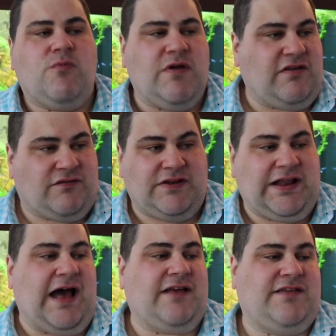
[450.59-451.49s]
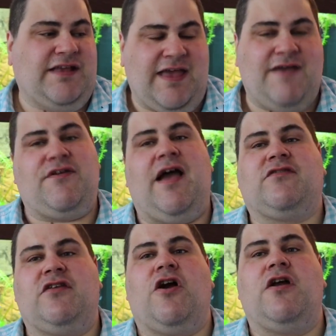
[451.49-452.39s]
which is fantastic if you
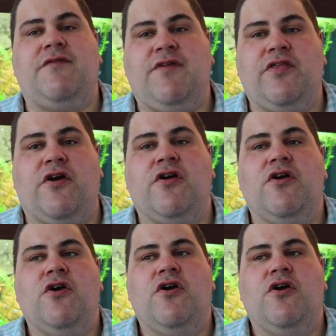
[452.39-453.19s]
actually are living there